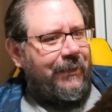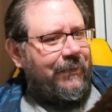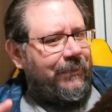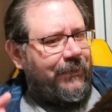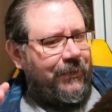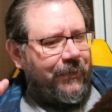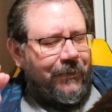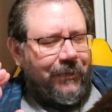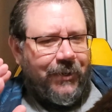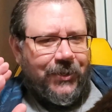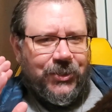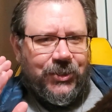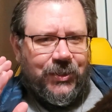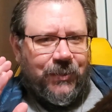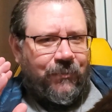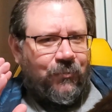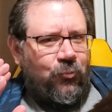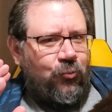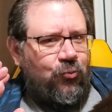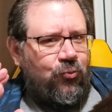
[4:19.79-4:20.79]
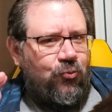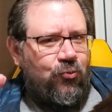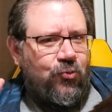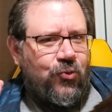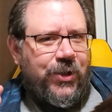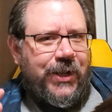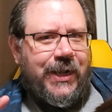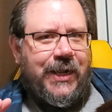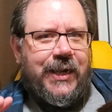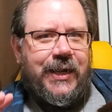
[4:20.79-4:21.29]
There are some
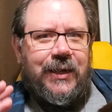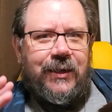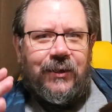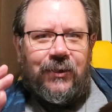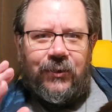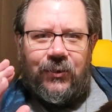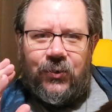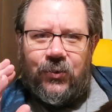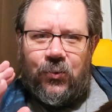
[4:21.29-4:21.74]
real